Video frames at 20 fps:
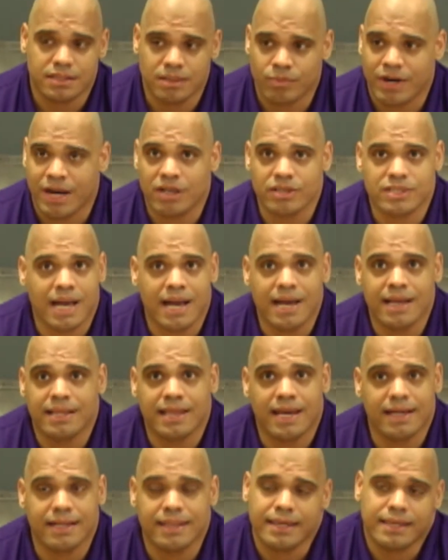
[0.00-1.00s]
someone outside of
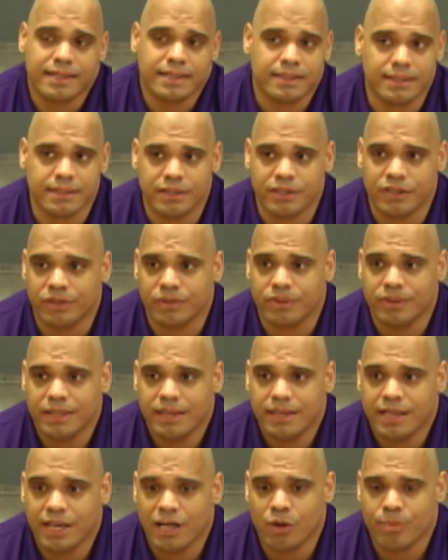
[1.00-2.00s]
that can
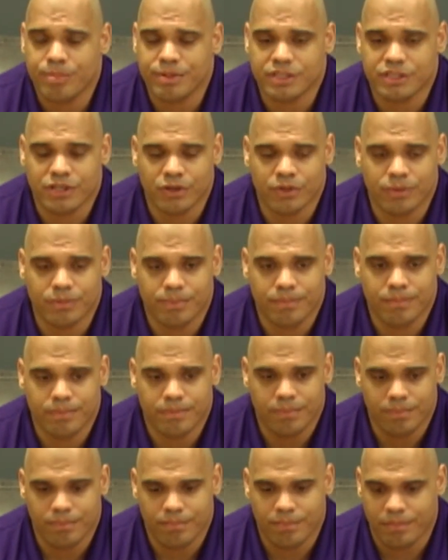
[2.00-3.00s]
help. And so
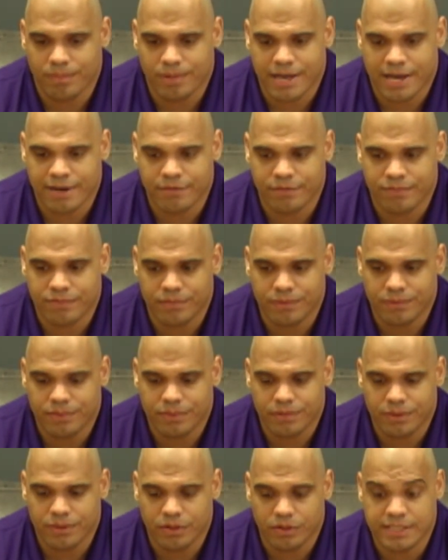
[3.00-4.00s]
kind of
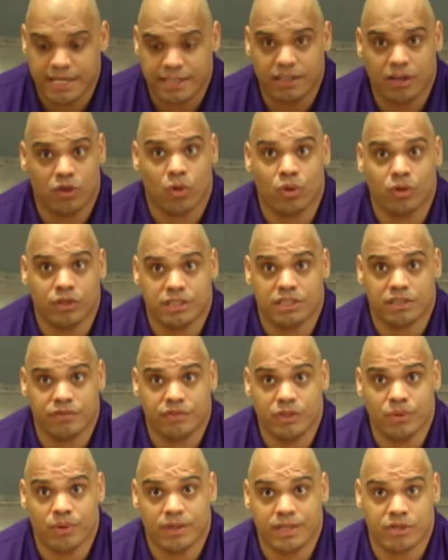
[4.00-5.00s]
taking a holistic
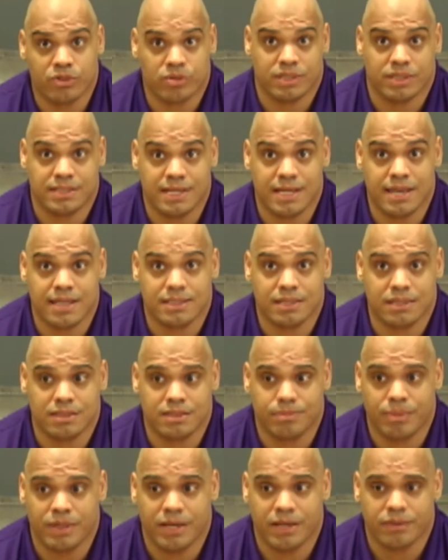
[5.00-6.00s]
view on their success
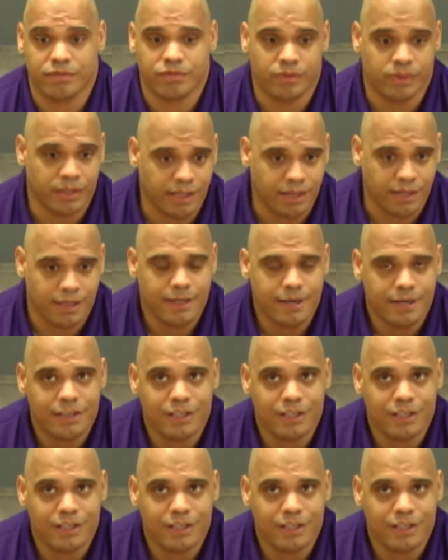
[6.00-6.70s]
as being a fully,